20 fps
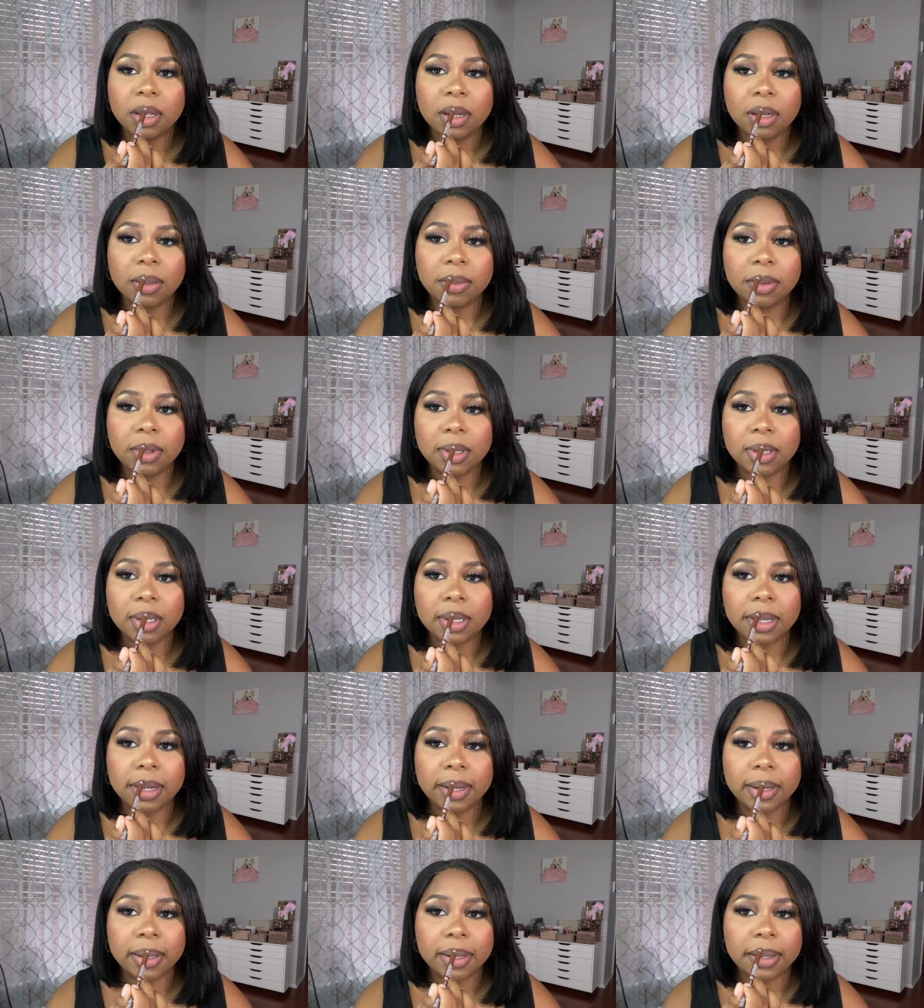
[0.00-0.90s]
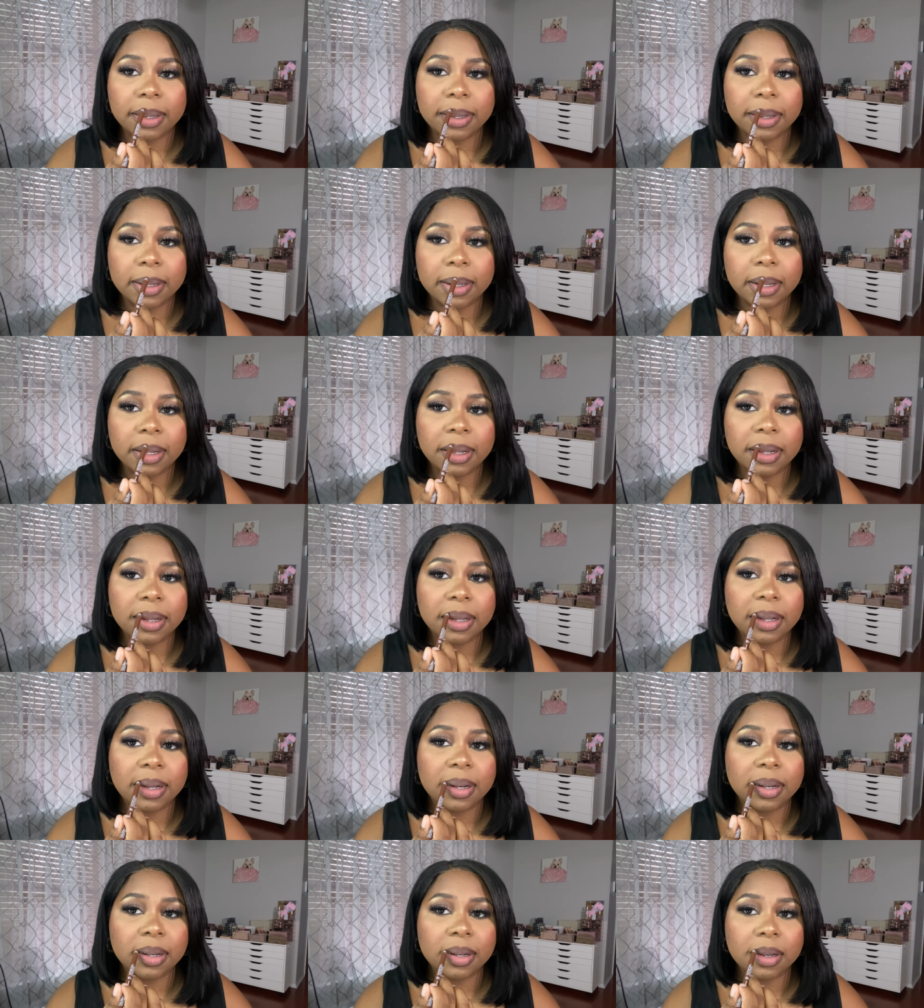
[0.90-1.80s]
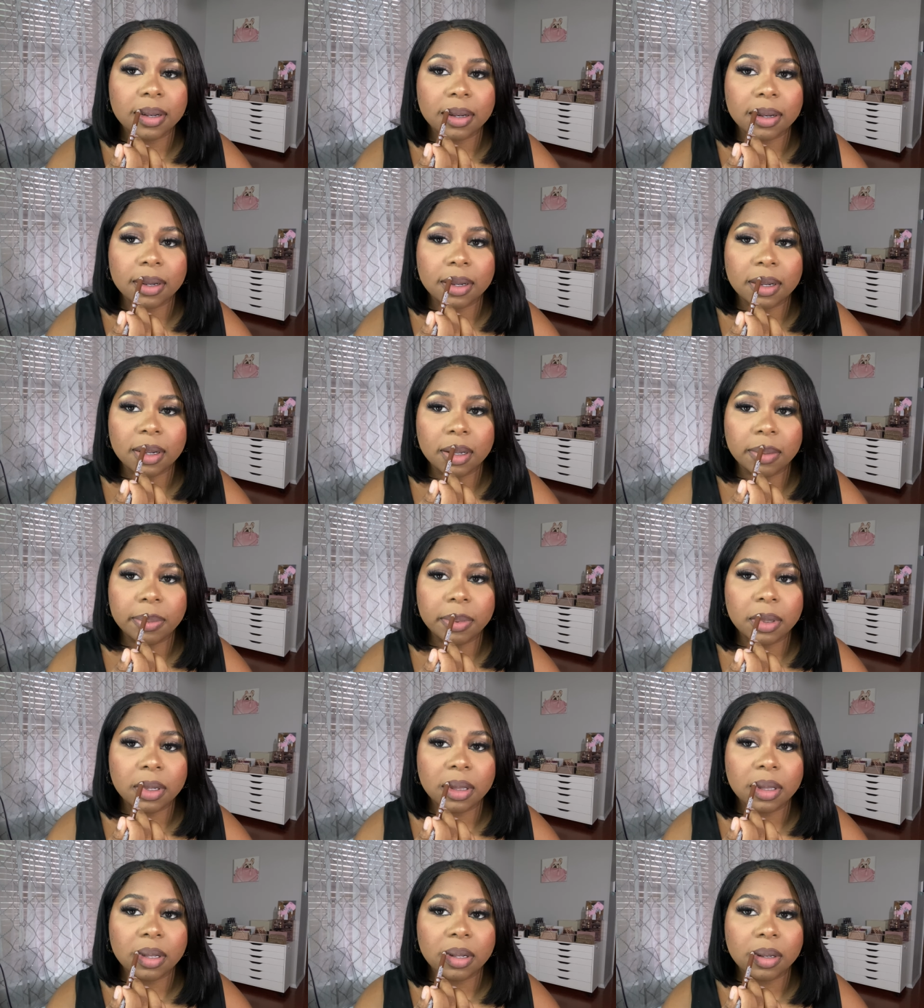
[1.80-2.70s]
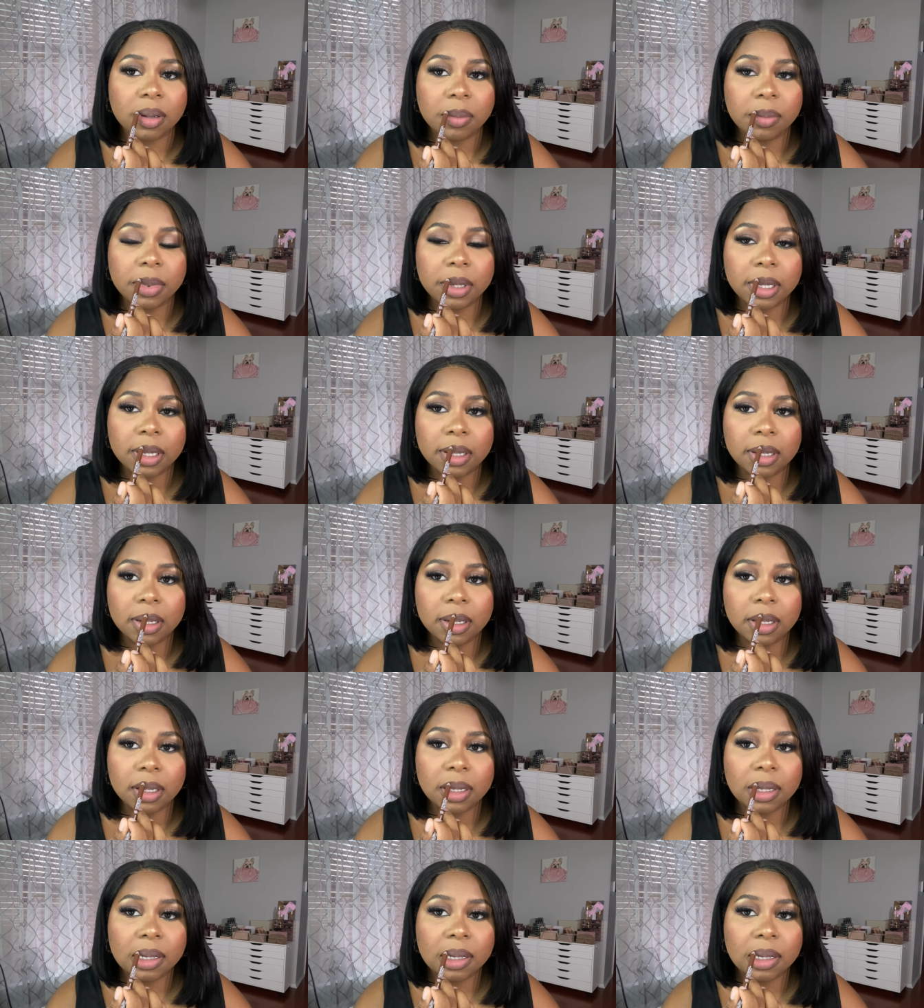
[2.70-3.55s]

I'm just gonna clean her up a little bit.